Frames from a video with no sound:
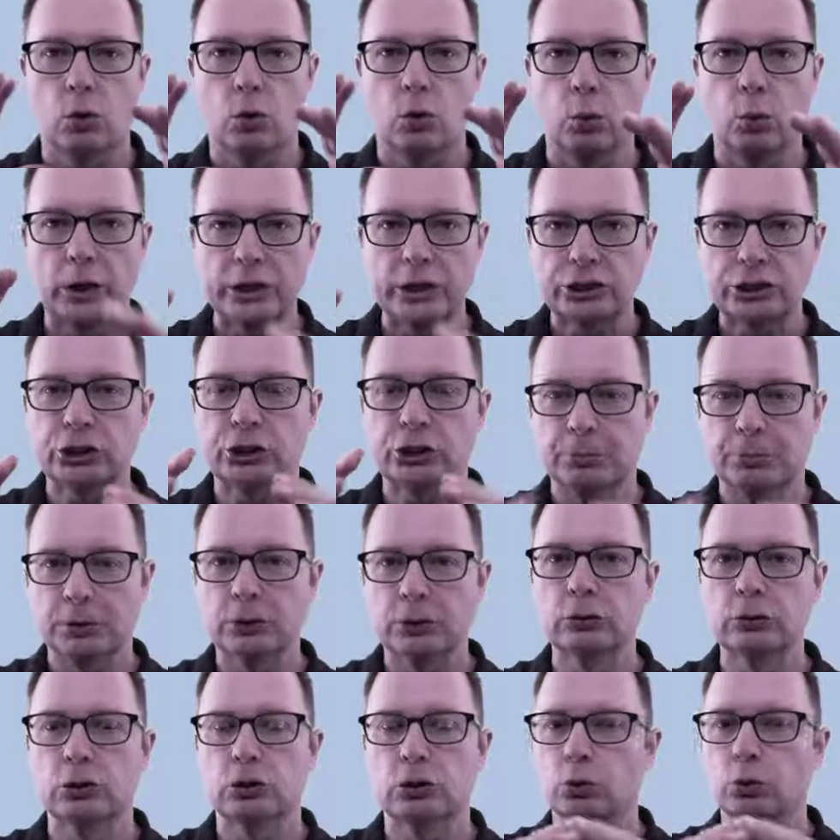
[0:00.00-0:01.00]
which
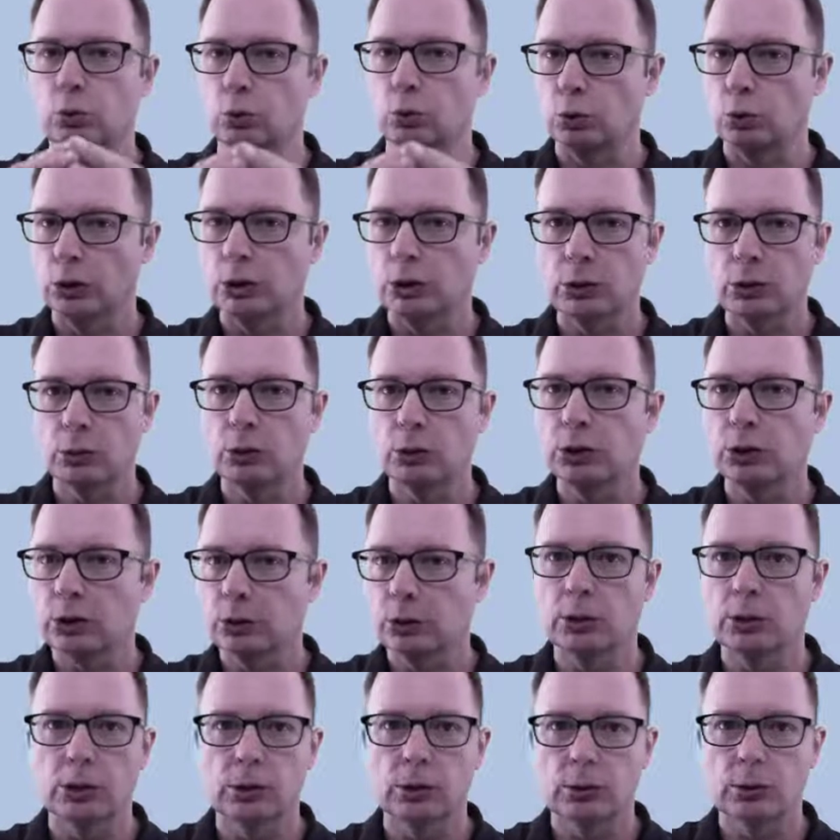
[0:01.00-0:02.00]
builders
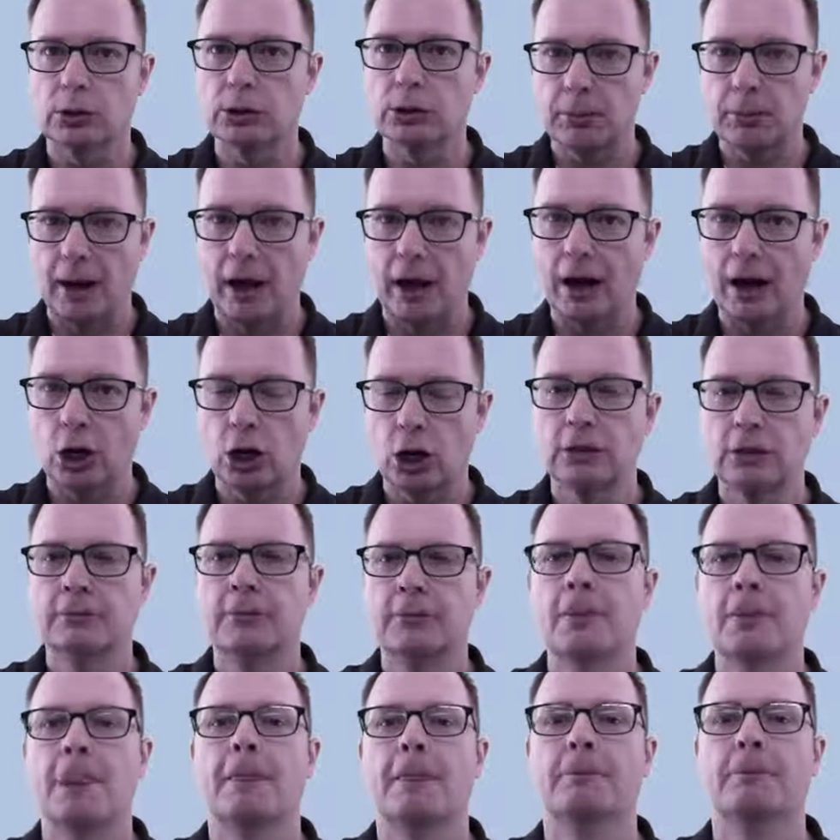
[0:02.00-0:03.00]
really
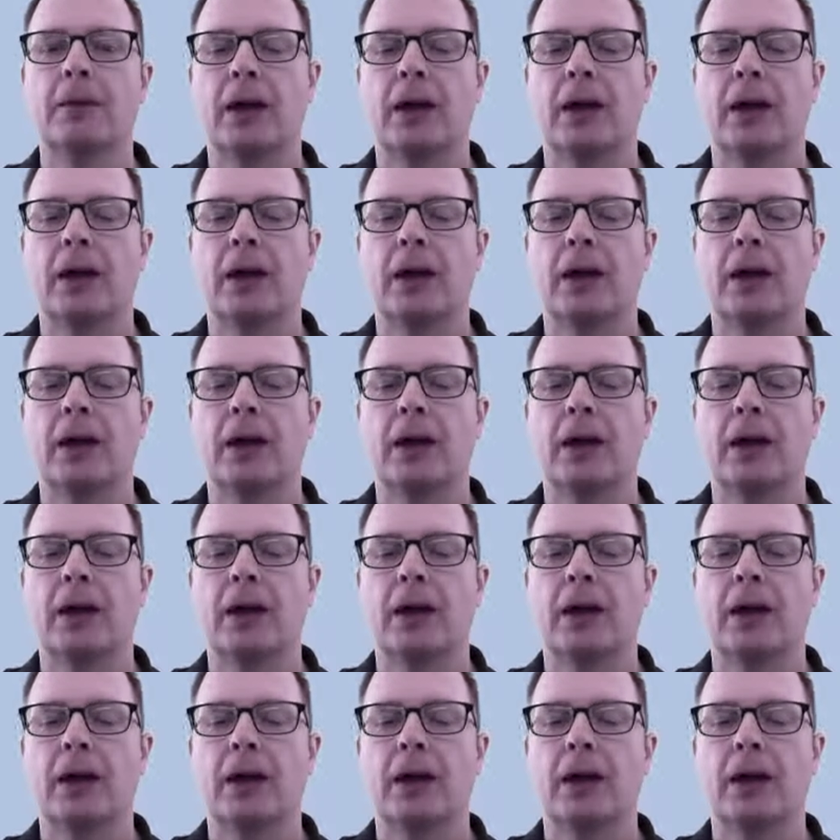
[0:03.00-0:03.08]
matter,